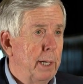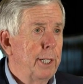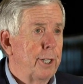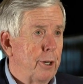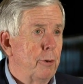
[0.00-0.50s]

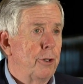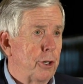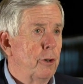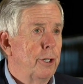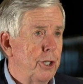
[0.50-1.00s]
business owners,
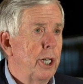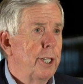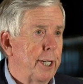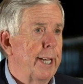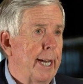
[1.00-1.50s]
are going to
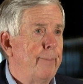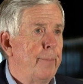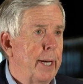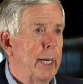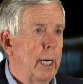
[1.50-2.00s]
adjust to that.
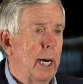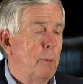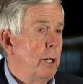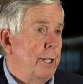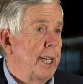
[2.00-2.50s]
Uh, I
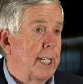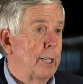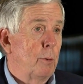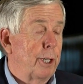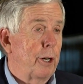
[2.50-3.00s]
really think
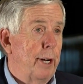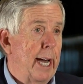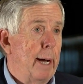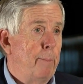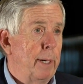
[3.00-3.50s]
that's what's going to
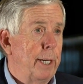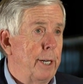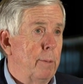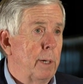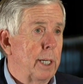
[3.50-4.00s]
happen in
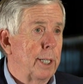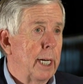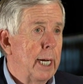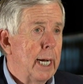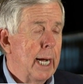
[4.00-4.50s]
here because
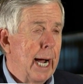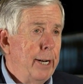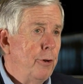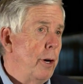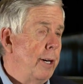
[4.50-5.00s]
I
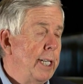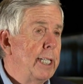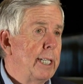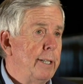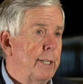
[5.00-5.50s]
don't know how
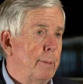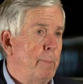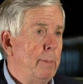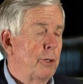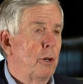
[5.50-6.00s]
easy
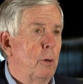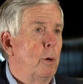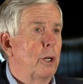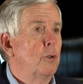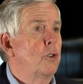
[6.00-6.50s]
people's going to
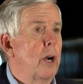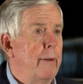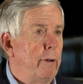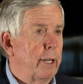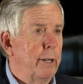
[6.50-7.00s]
want to go
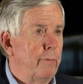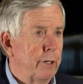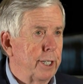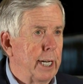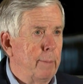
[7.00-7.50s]
travel again,
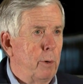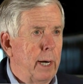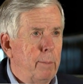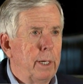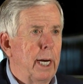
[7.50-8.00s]
for example.
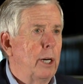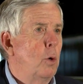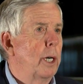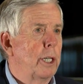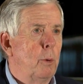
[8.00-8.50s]
How, much, how
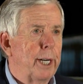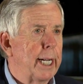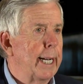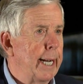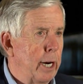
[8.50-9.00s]
quick do you want to
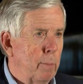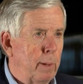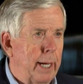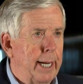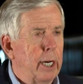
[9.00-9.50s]
get in an
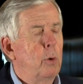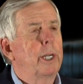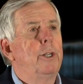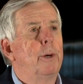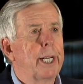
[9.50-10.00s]
airplane? How
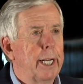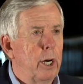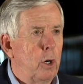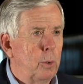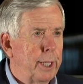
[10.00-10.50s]
quick do you want to get in
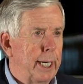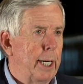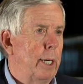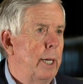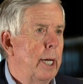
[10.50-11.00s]
a
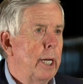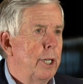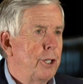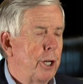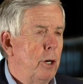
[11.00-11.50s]
hotel?
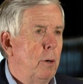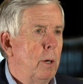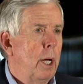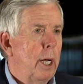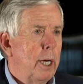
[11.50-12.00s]
So,
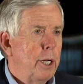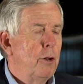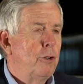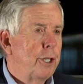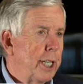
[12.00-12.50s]
you
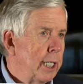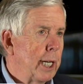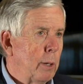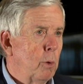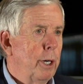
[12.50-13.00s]
know, there's things
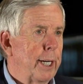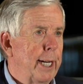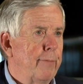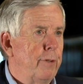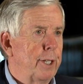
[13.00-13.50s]
like we're
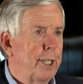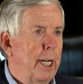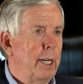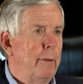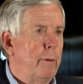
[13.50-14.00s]
looking at from the
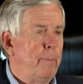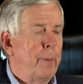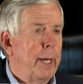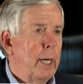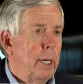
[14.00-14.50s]
state level.
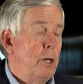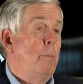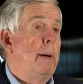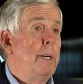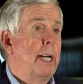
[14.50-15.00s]
You know,
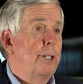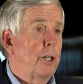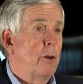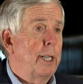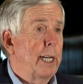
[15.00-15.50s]
maybe now's
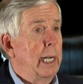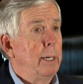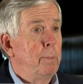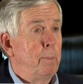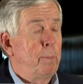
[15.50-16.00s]
a great time
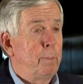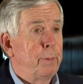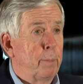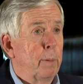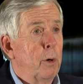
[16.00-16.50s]
to,
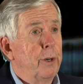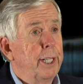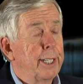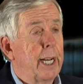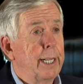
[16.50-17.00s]
to promote
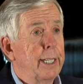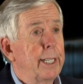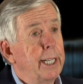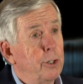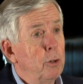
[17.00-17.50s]
inside the
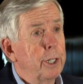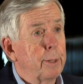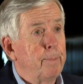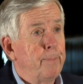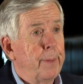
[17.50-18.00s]
state
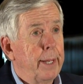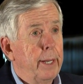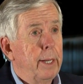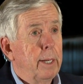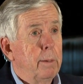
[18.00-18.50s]
tourism.
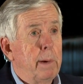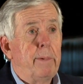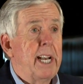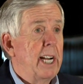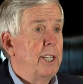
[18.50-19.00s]

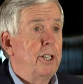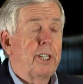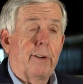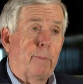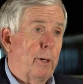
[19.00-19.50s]
Maybe now you
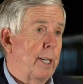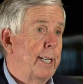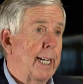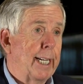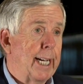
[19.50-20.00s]
just have to put a
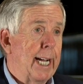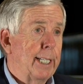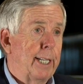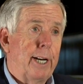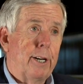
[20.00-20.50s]
tank of
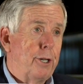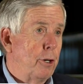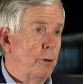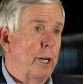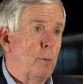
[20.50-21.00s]
gas in there and you
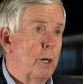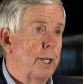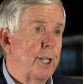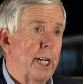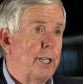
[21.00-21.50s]
go to anywhere in
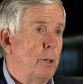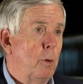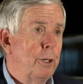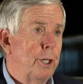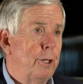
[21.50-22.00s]
the state you
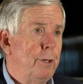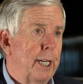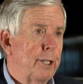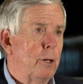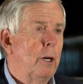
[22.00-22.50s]
want to do
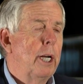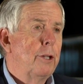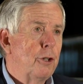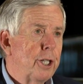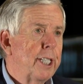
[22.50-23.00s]
that. So
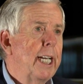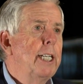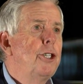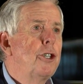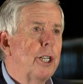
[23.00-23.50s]
there's
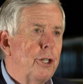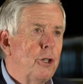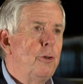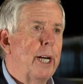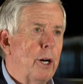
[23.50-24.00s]
things you can
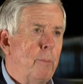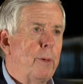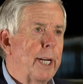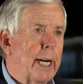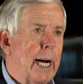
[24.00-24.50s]
do to help
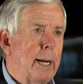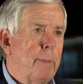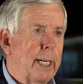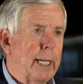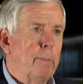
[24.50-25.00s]
the
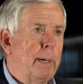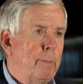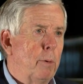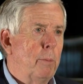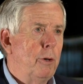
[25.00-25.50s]
economy and get
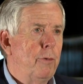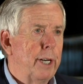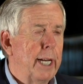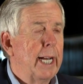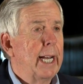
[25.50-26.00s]
people
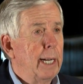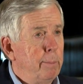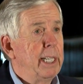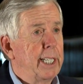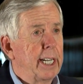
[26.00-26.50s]
moving
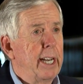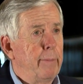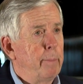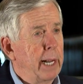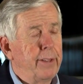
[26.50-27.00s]
and be
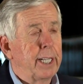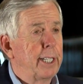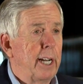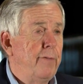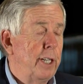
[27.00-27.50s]
safe. But I think
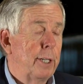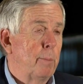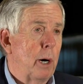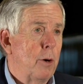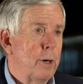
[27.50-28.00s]
safety is a
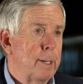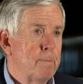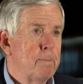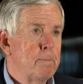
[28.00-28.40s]
priority.